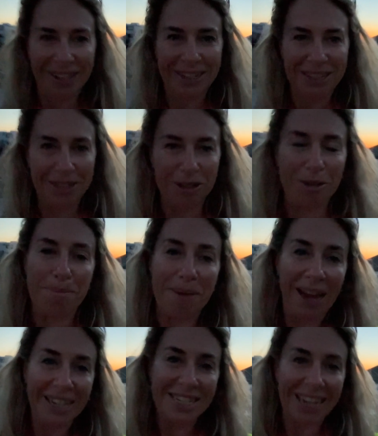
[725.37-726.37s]
do some
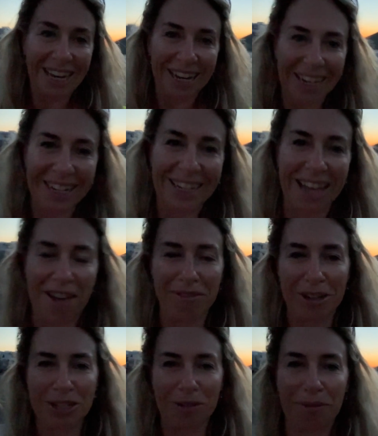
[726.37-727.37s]
painting, have
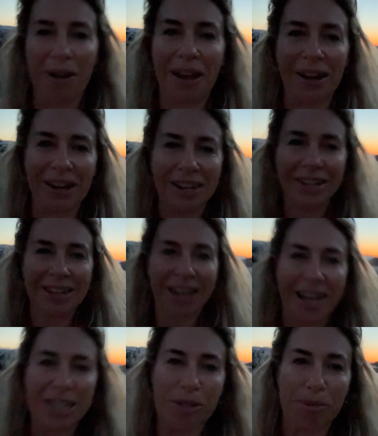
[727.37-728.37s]
lots of fun,
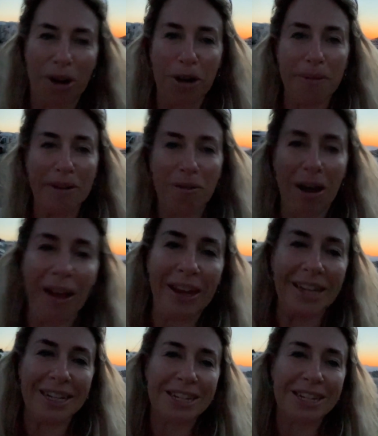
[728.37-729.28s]
and tomorrow we ride.